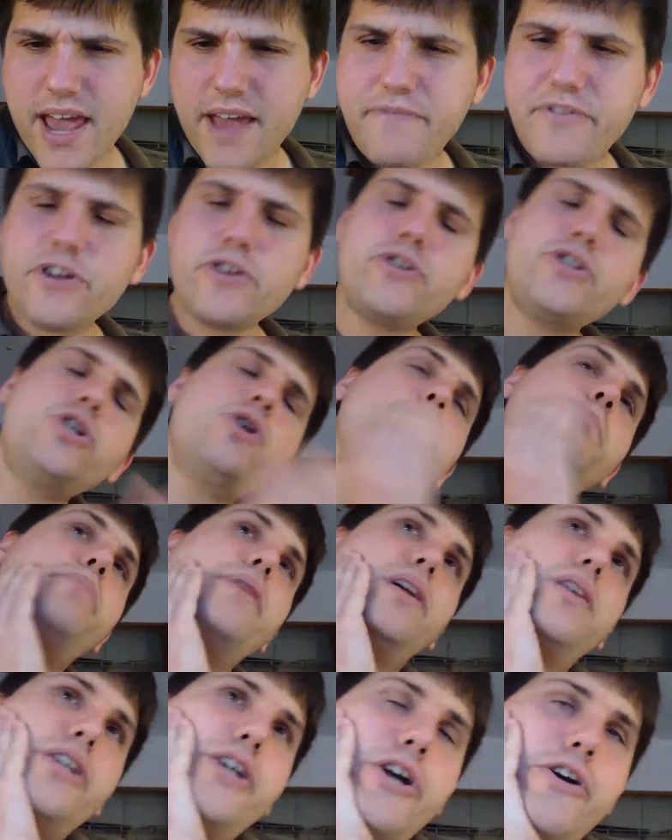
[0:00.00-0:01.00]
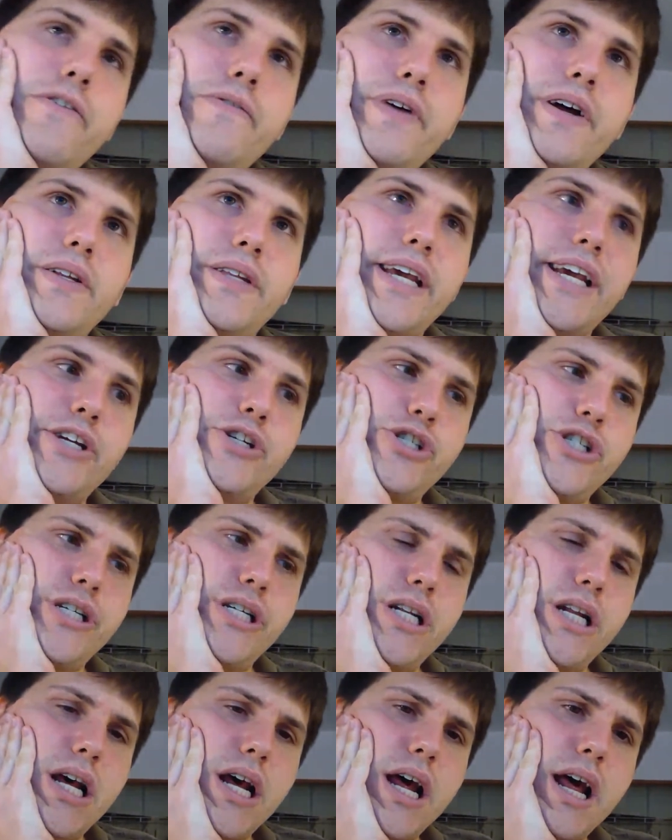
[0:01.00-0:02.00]
If you're still building your
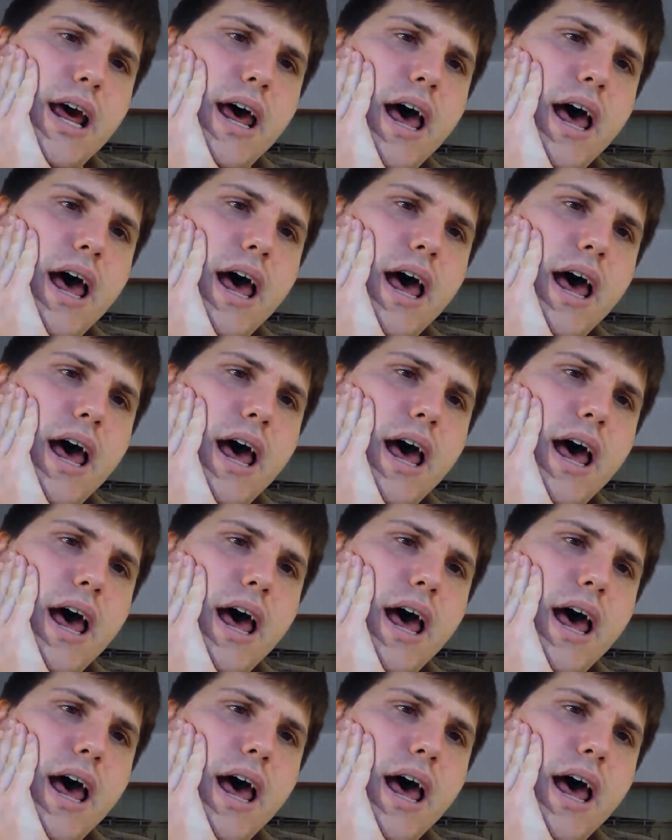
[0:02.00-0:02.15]
foundation,